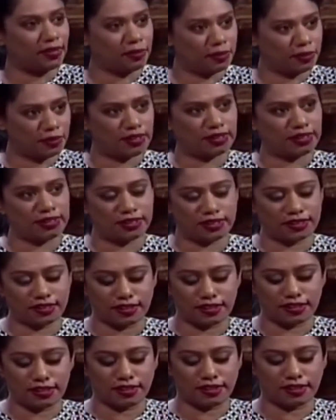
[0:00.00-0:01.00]
worker
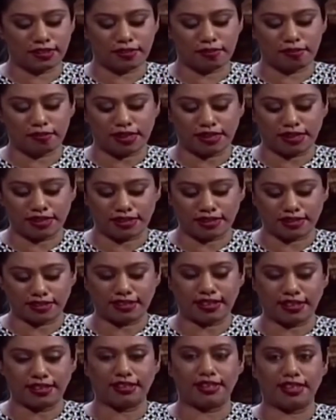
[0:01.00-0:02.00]

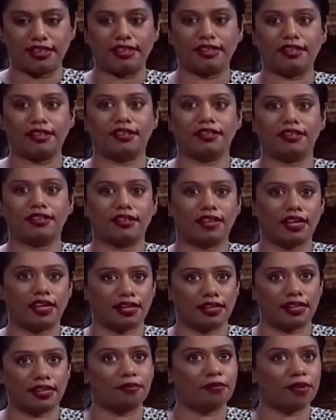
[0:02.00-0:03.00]
migrates, I think
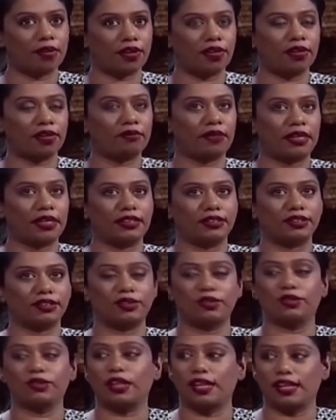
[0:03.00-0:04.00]
an employer pays
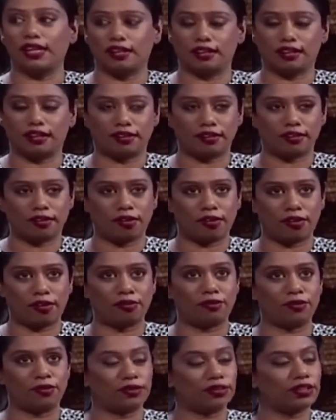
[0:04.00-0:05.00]
to
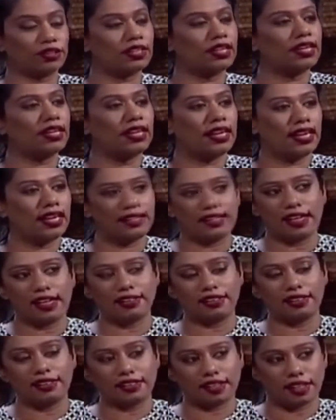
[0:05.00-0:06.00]
almost
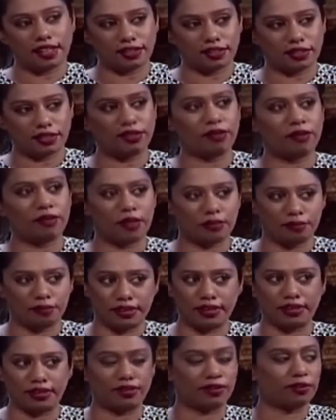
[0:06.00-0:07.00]
800,000 to 1
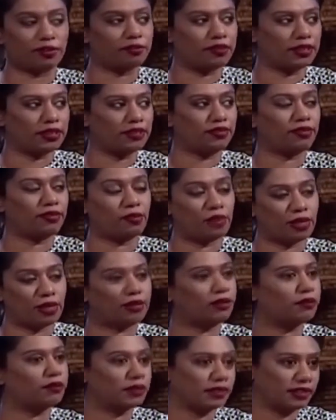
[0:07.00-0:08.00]
million rupees for
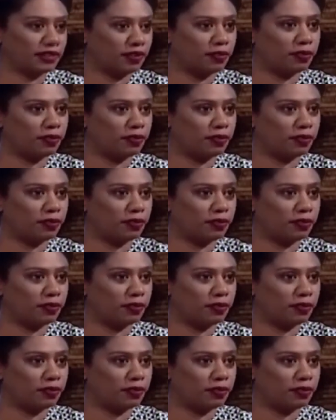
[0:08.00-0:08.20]
one domestic